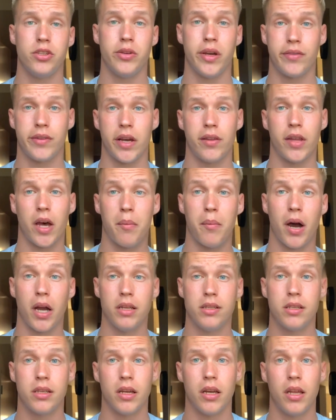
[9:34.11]
You have to have that
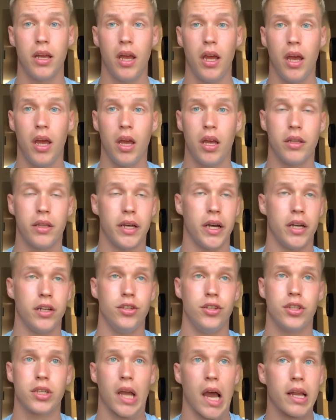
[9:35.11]
mindset that you
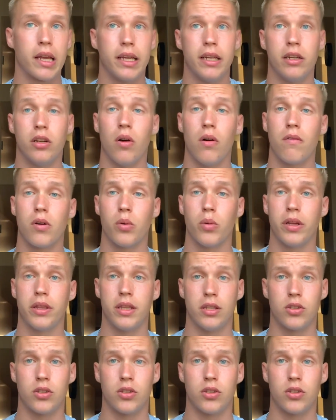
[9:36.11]
just gotta get it over with.